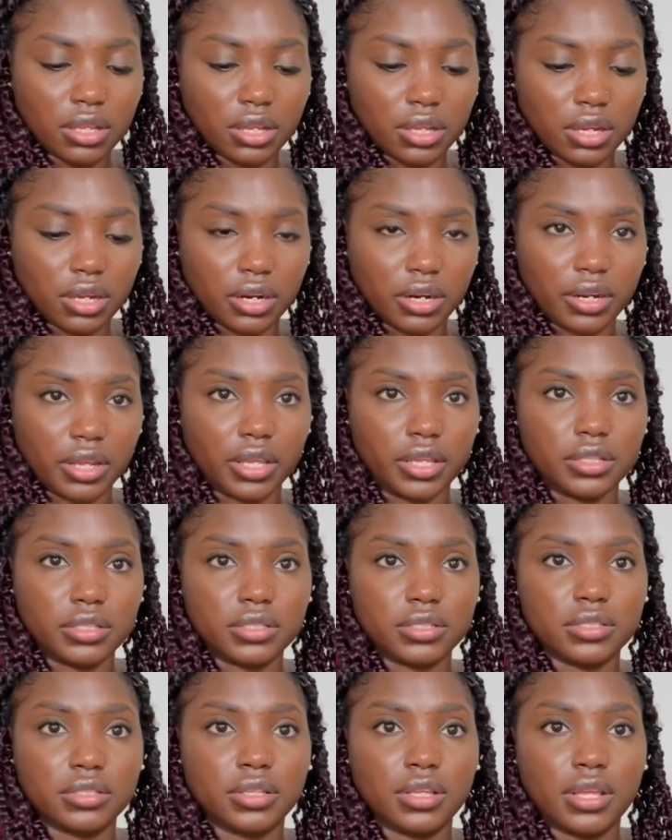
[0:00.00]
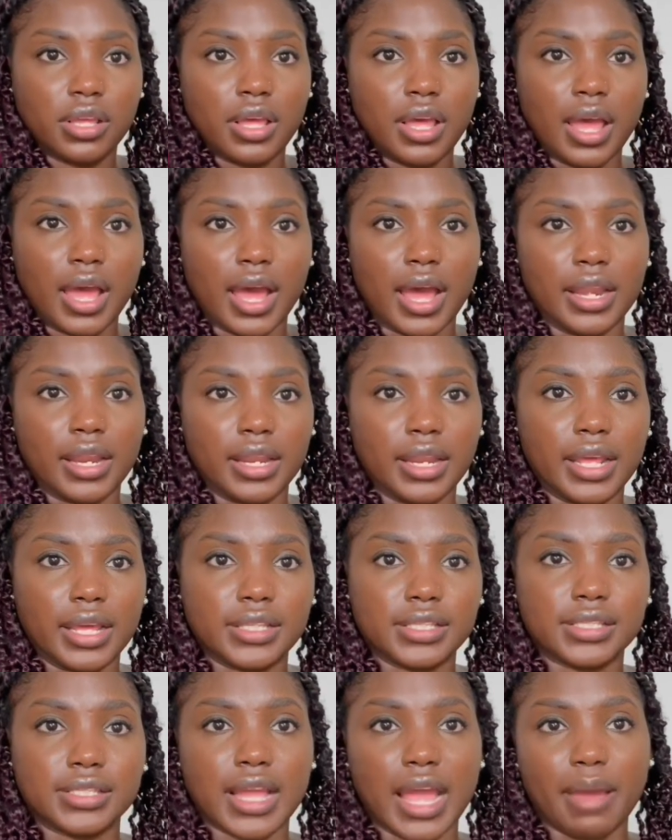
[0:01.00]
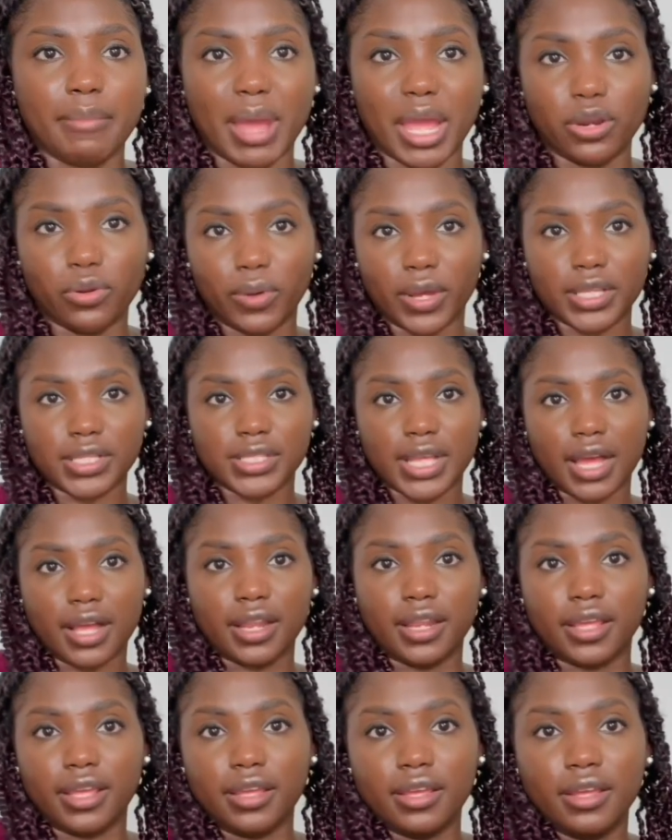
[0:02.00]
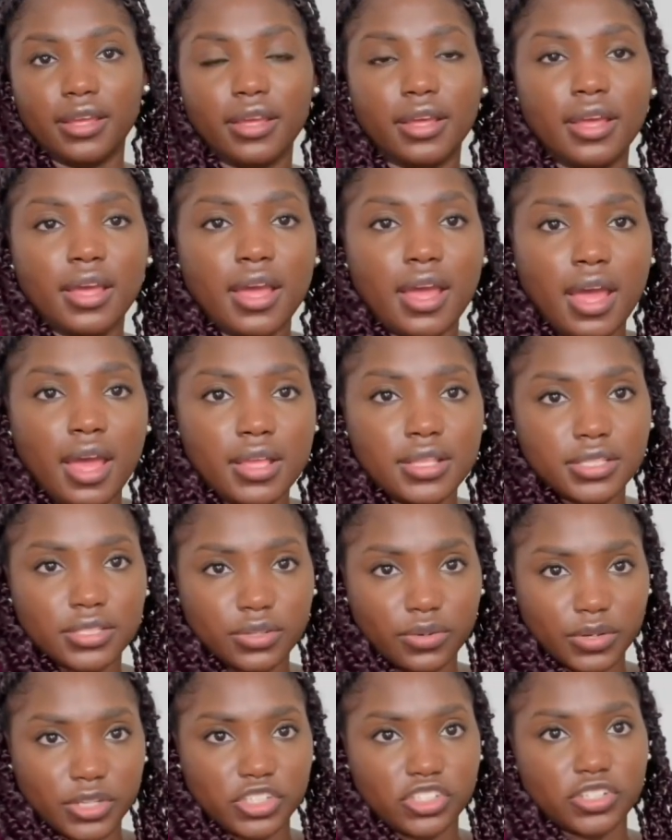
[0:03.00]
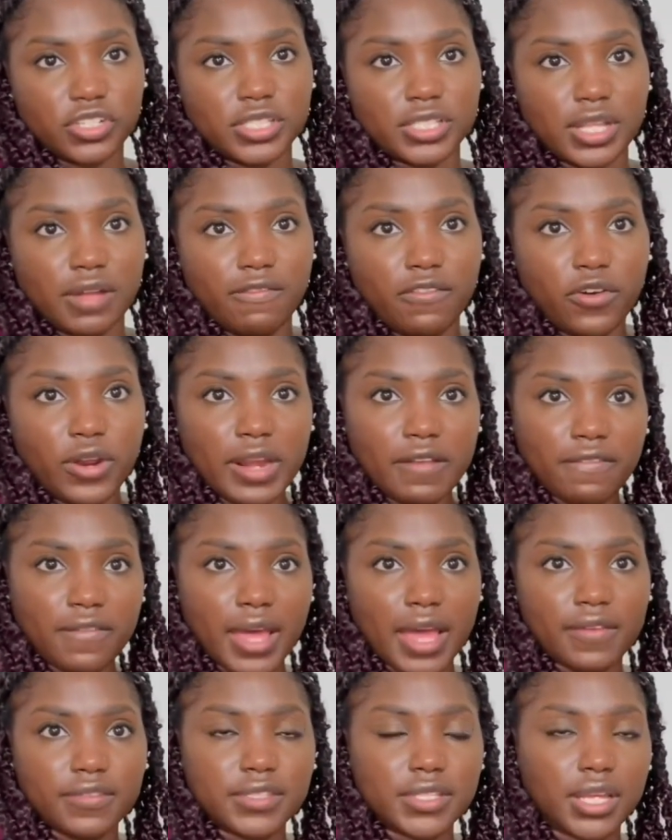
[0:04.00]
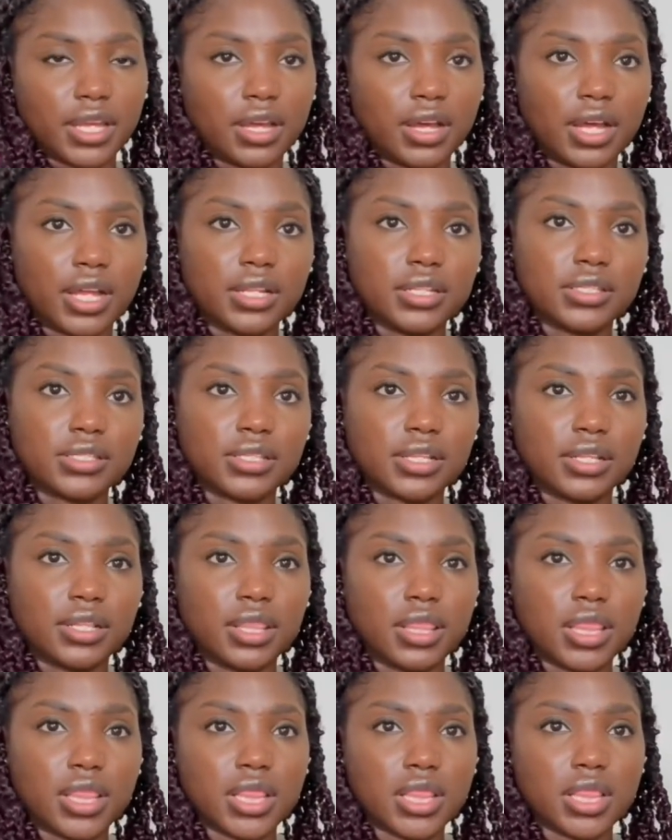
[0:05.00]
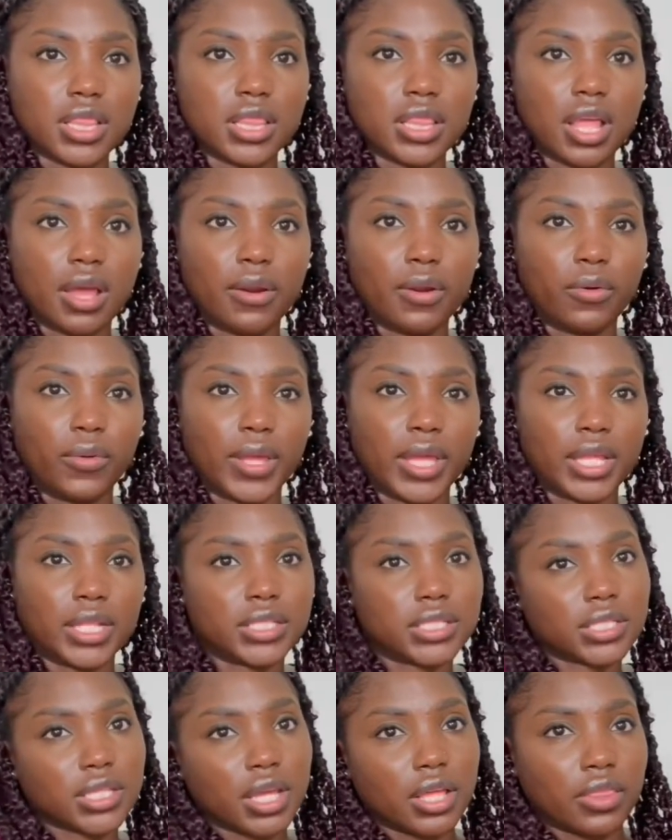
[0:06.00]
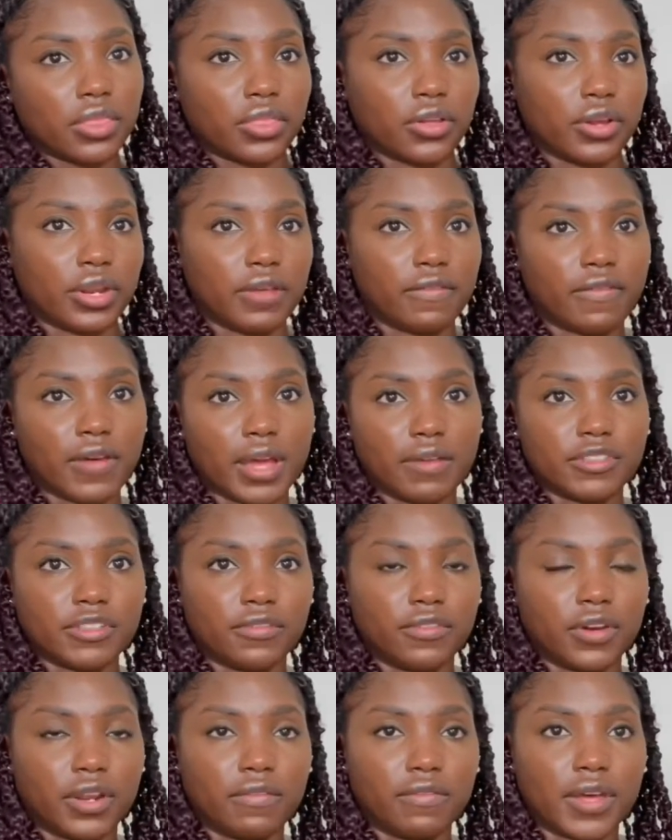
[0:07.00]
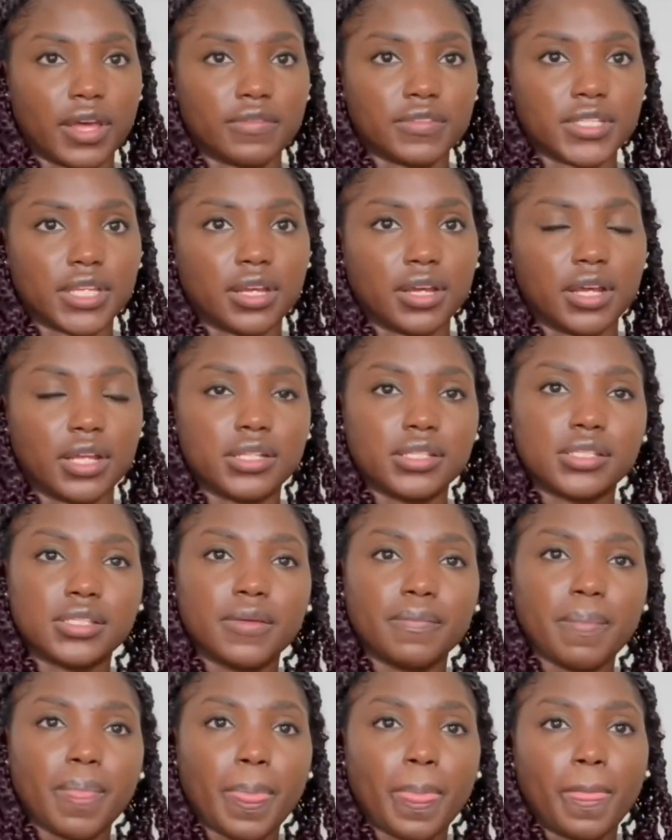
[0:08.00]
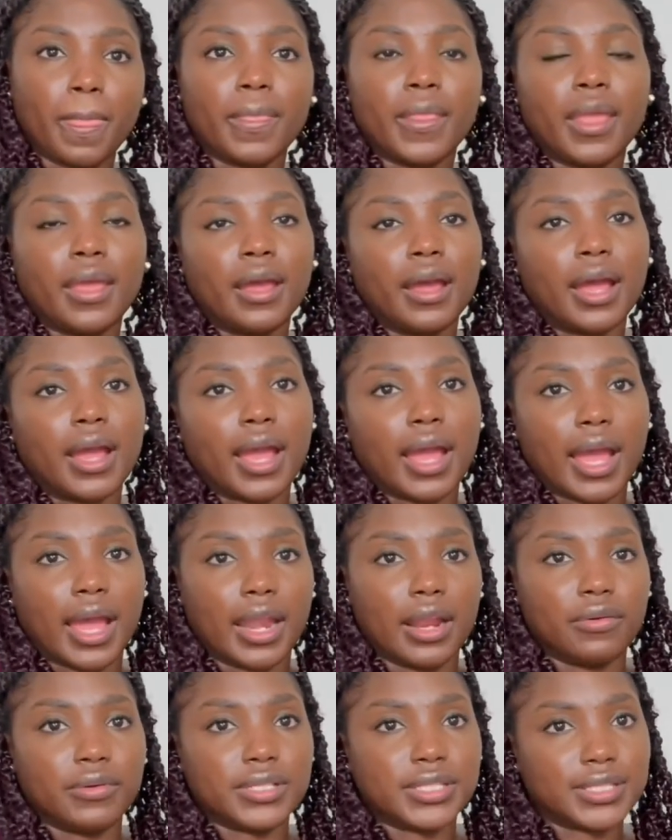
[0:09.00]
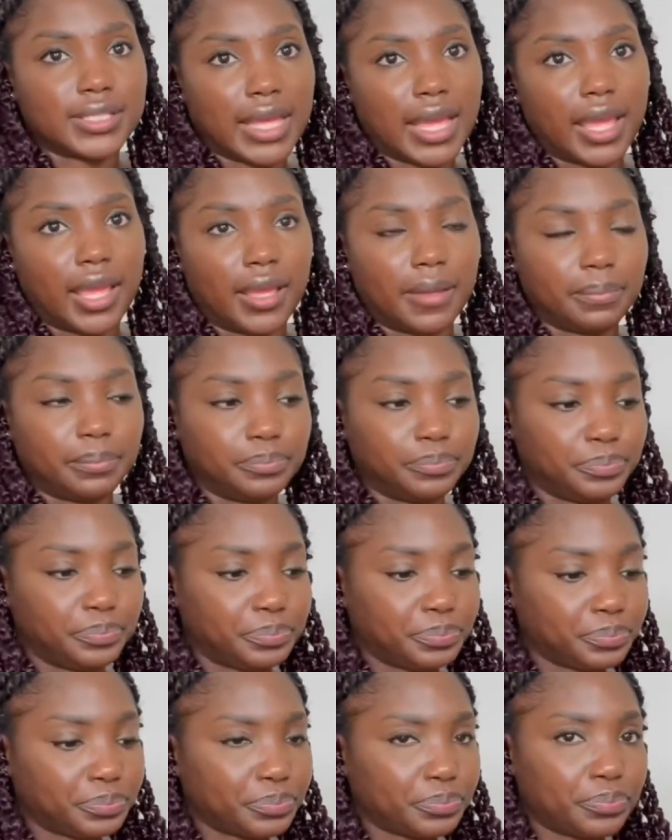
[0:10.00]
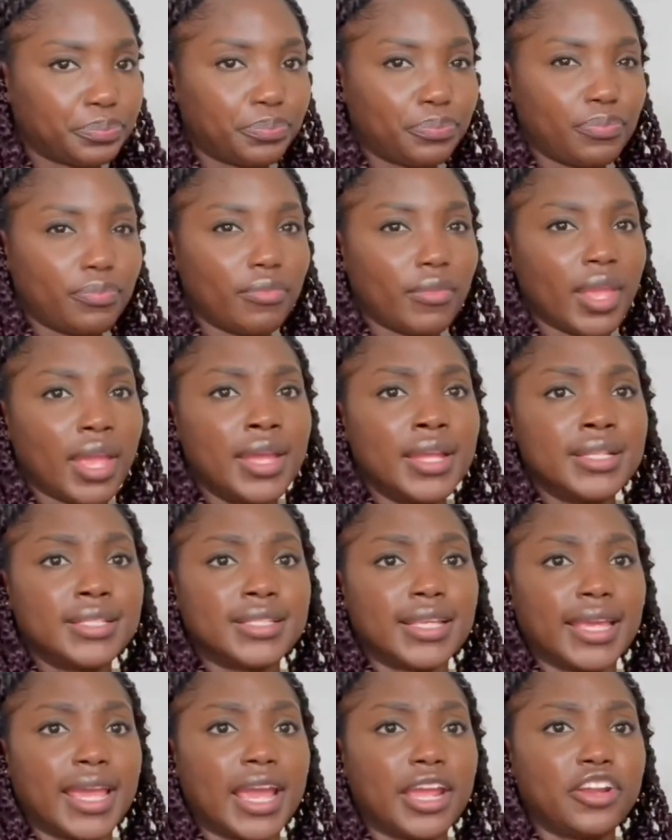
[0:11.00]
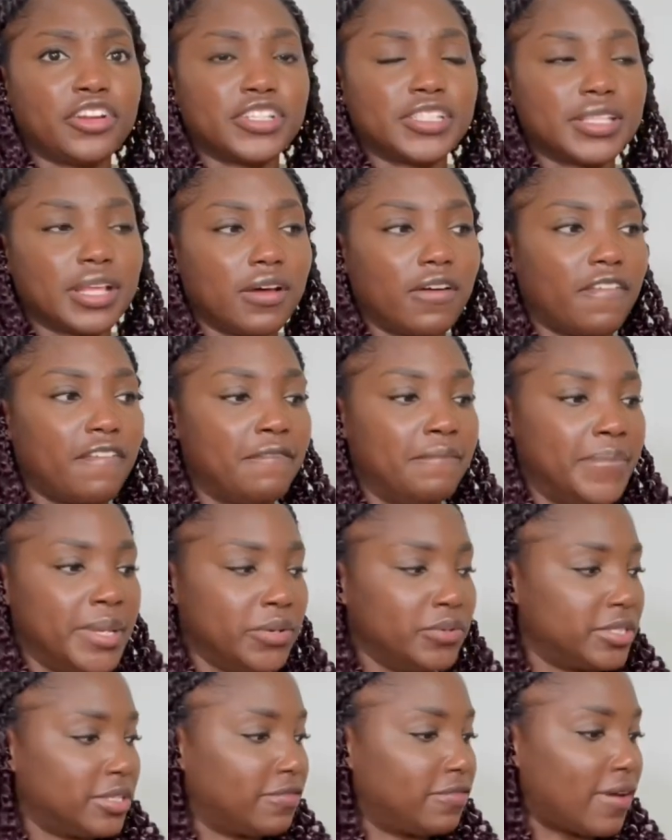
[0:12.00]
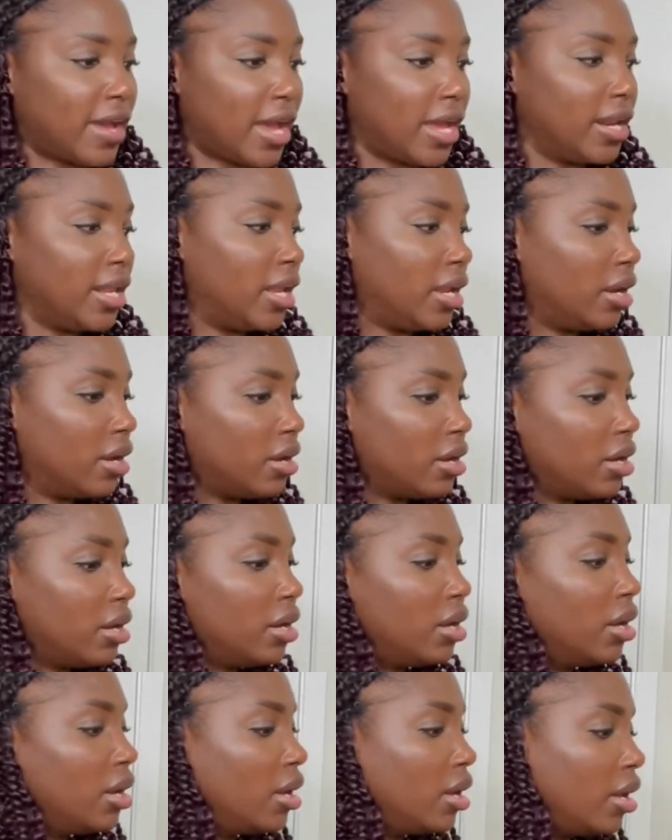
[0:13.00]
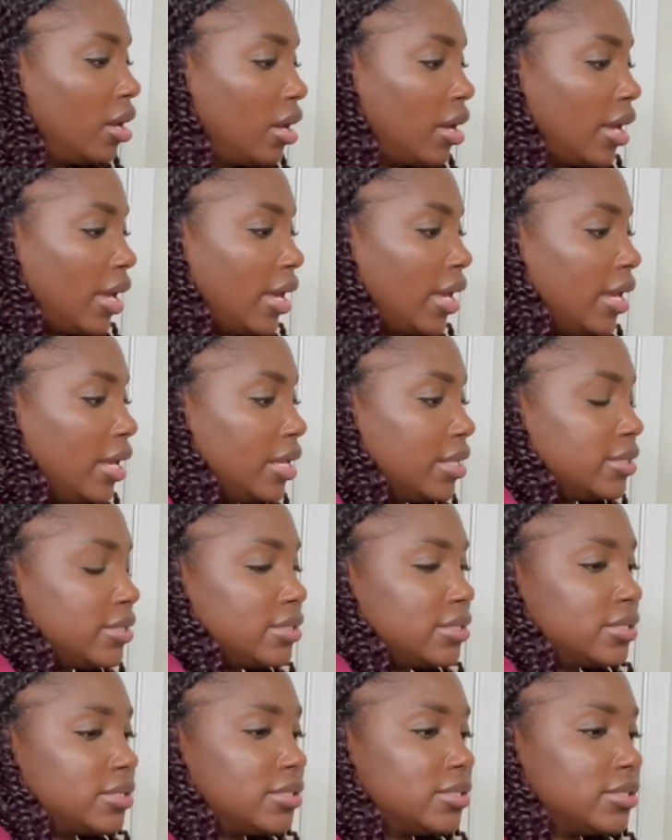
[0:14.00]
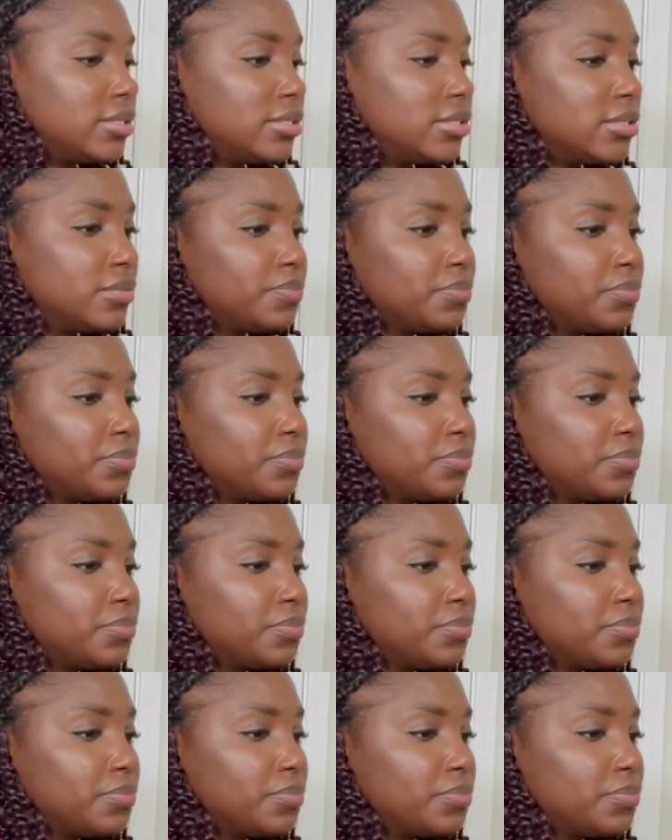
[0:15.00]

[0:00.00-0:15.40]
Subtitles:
Alright, and the next time I know exactly. So it's just a 45 seconds, and I wait 35 to 45 seconds. And I was saying, to get yourself beautified here, it's